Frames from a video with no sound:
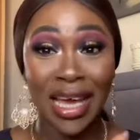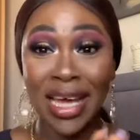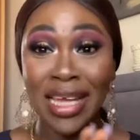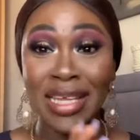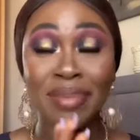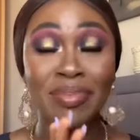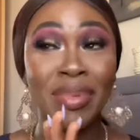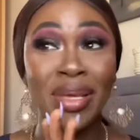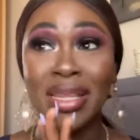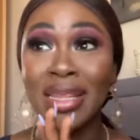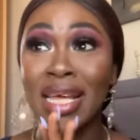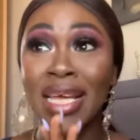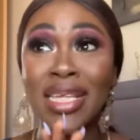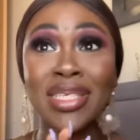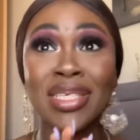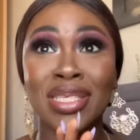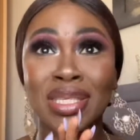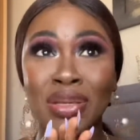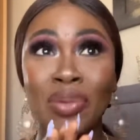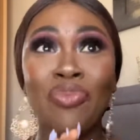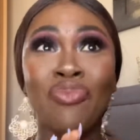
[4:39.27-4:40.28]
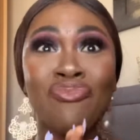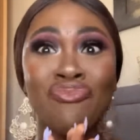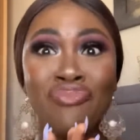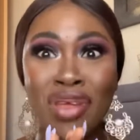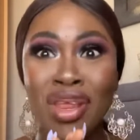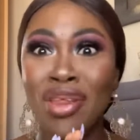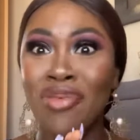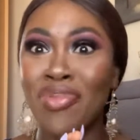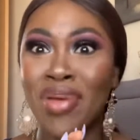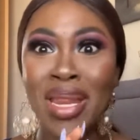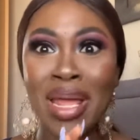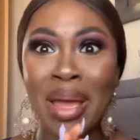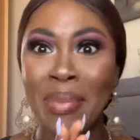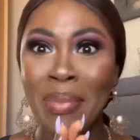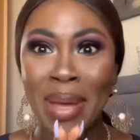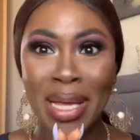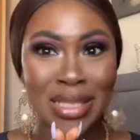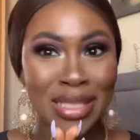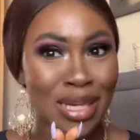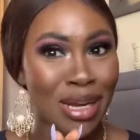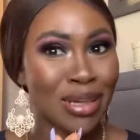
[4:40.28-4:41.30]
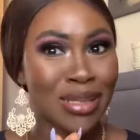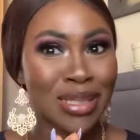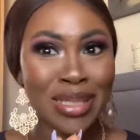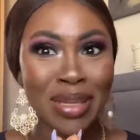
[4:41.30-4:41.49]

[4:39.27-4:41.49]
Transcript: I mean, they're just some really amazing artists